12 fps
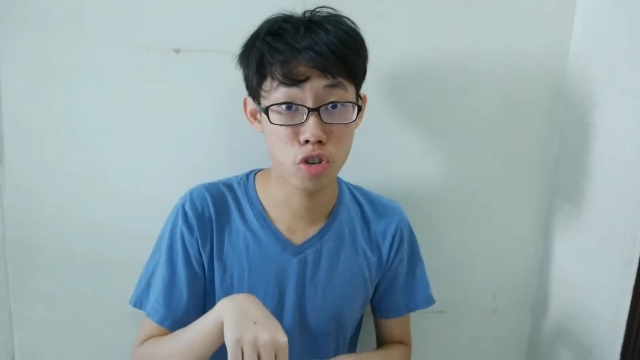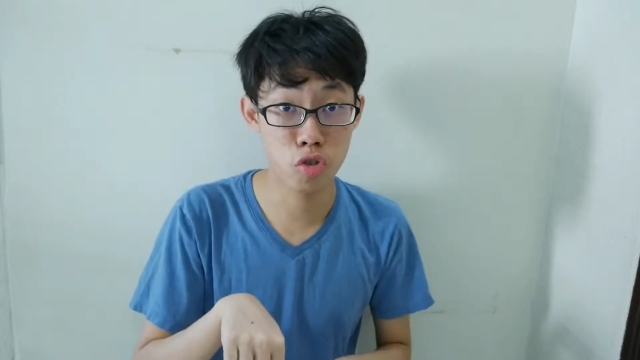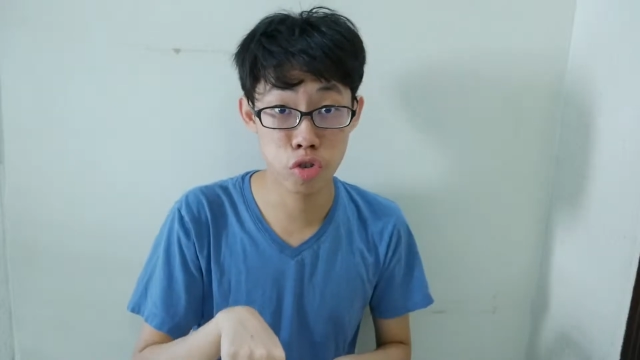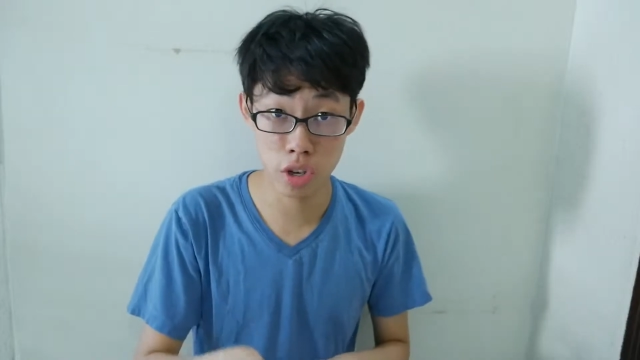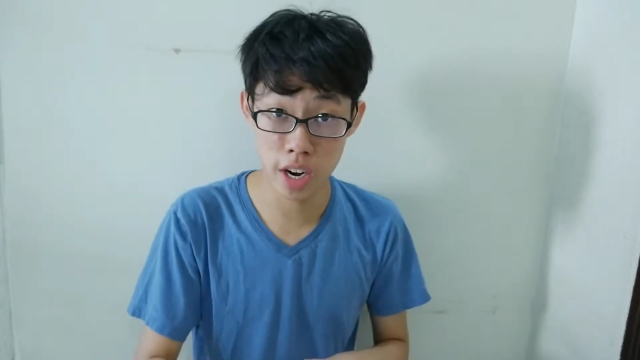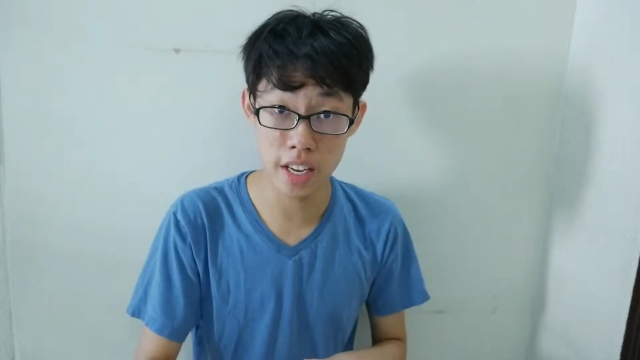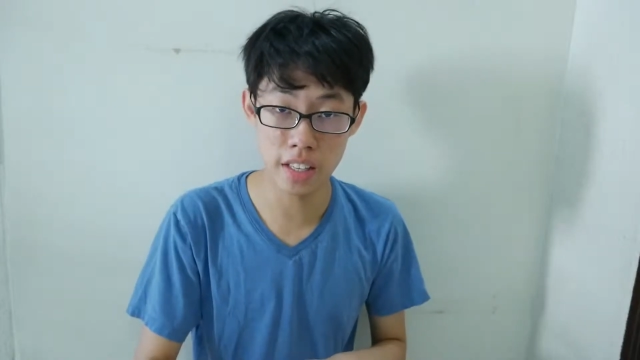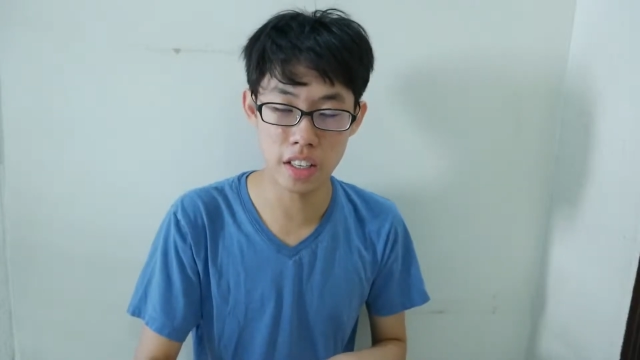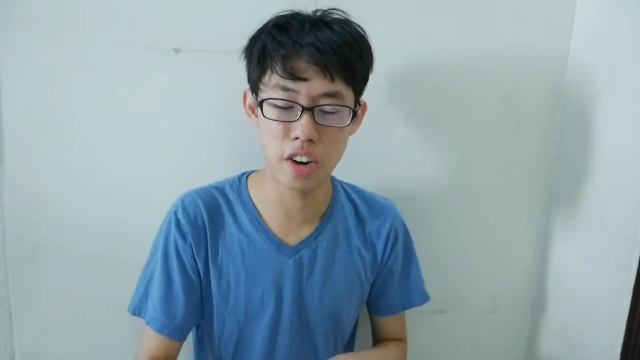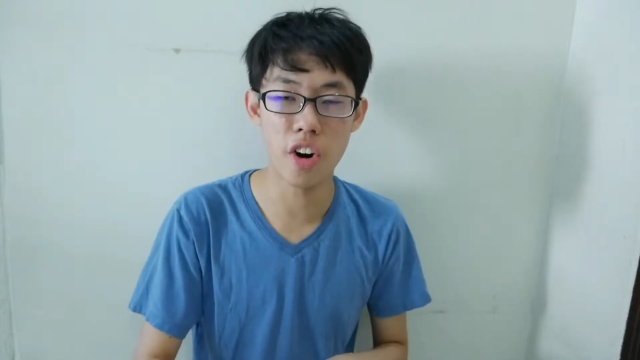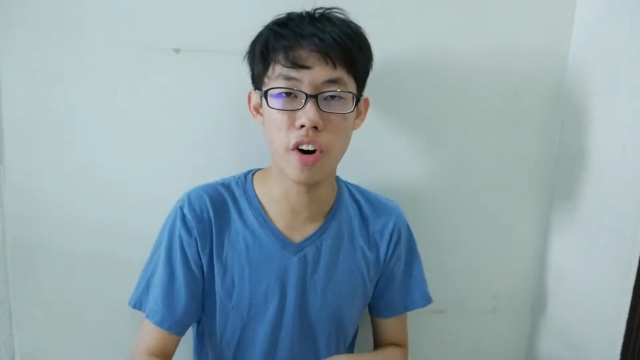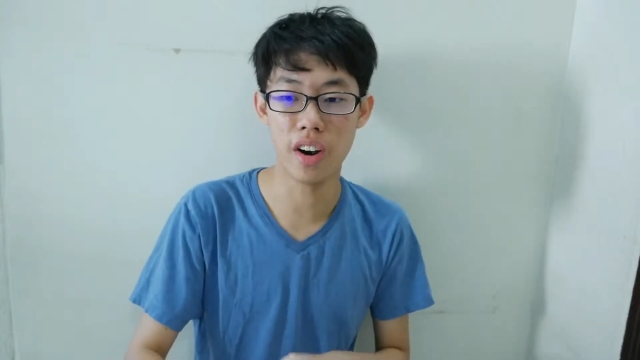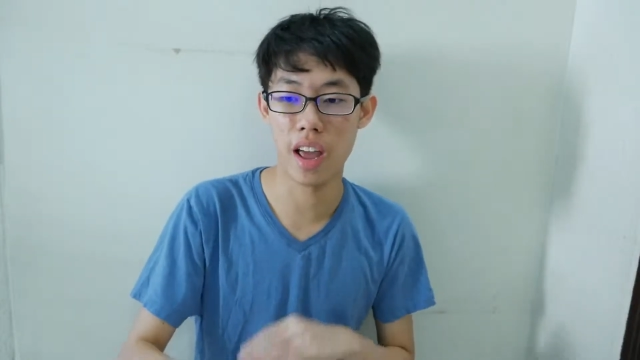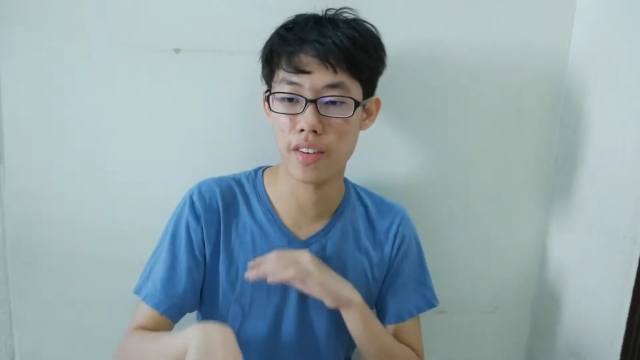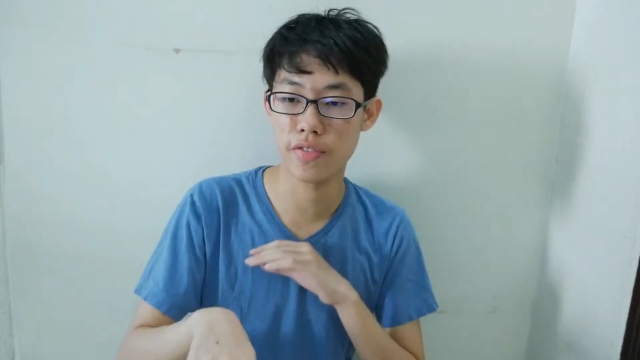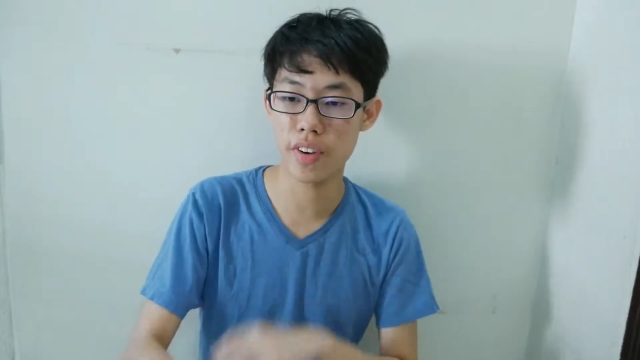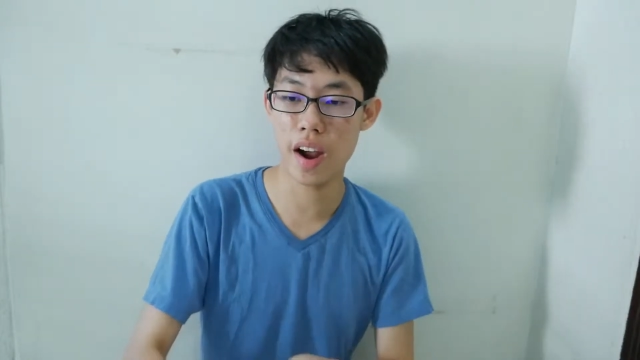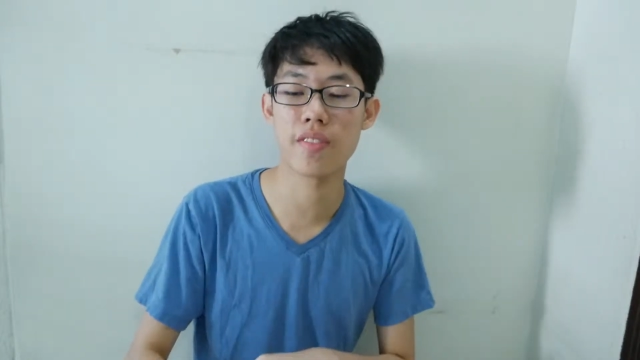crazy hot,
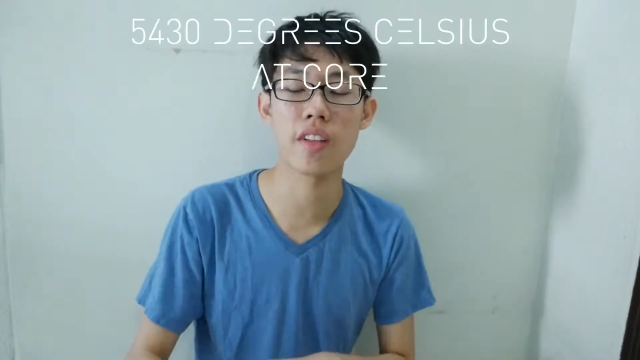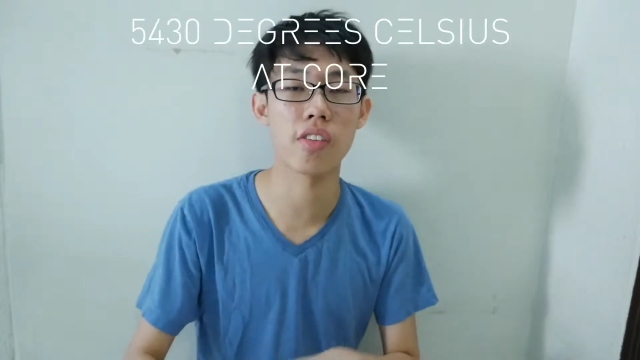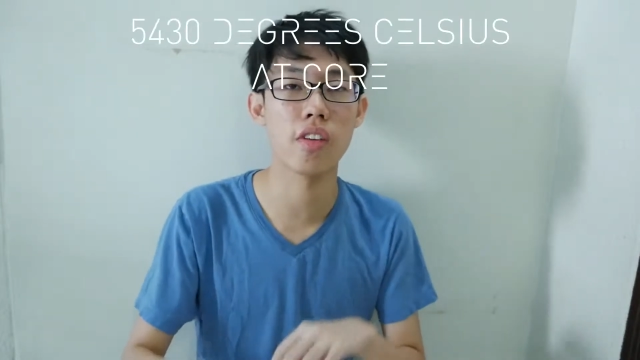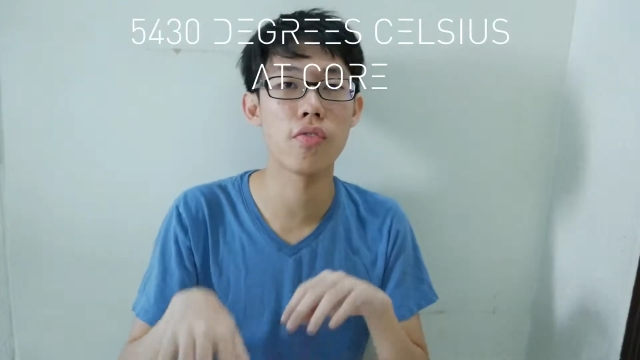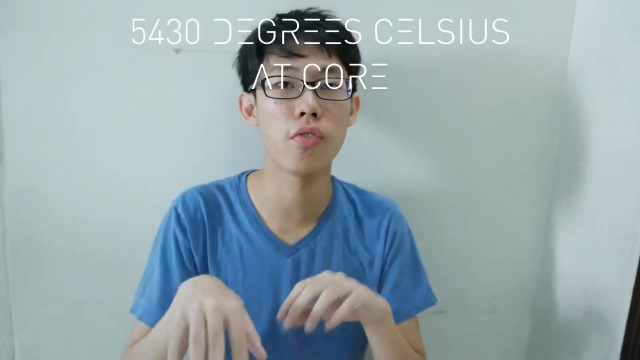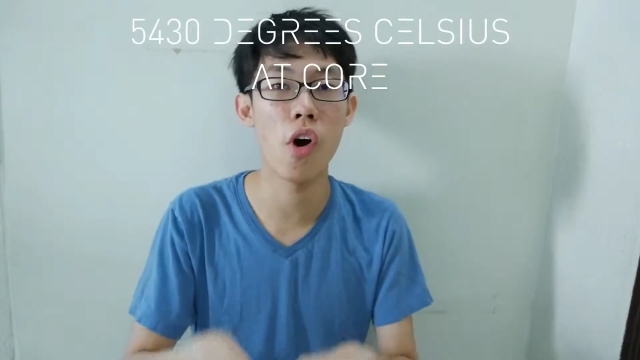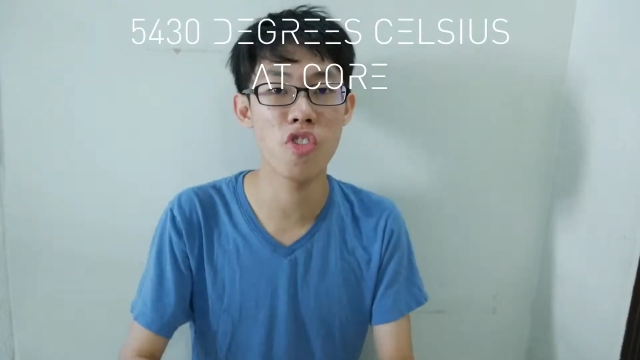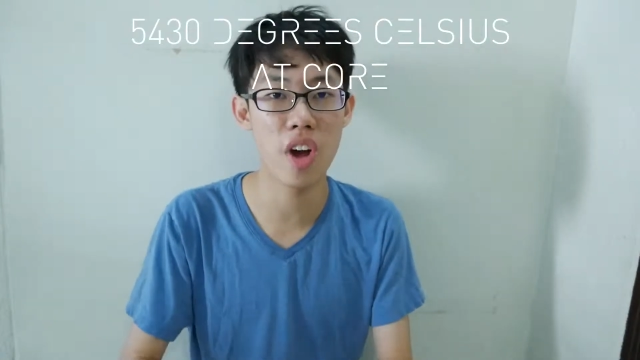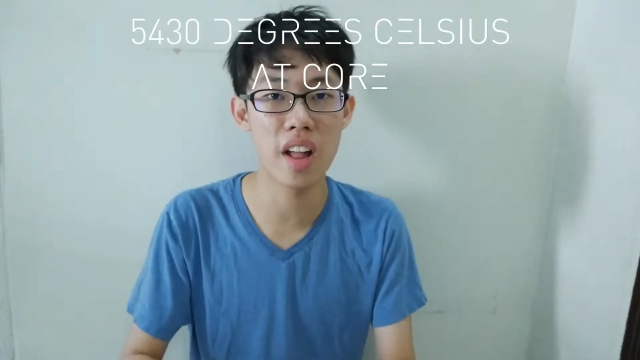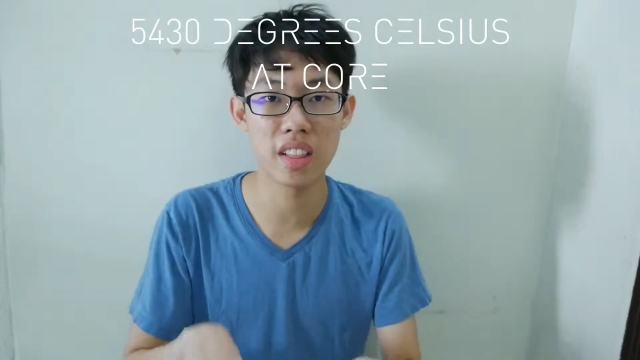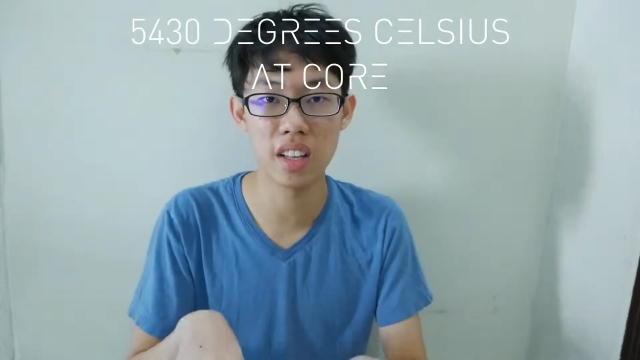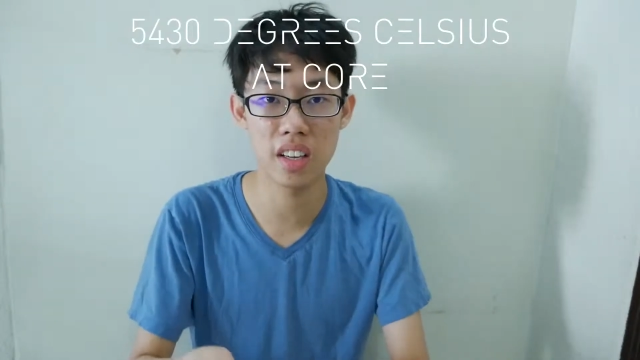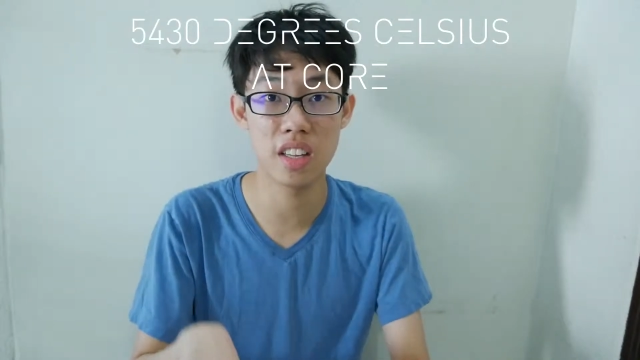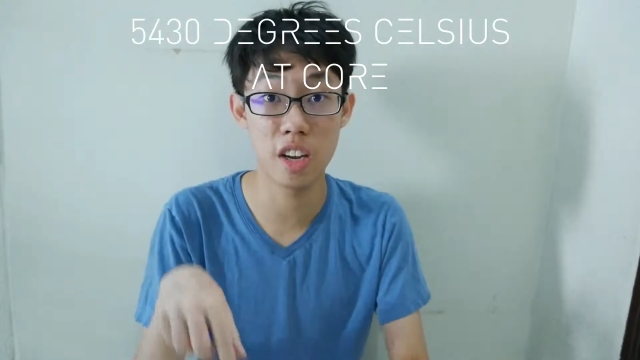like 5,430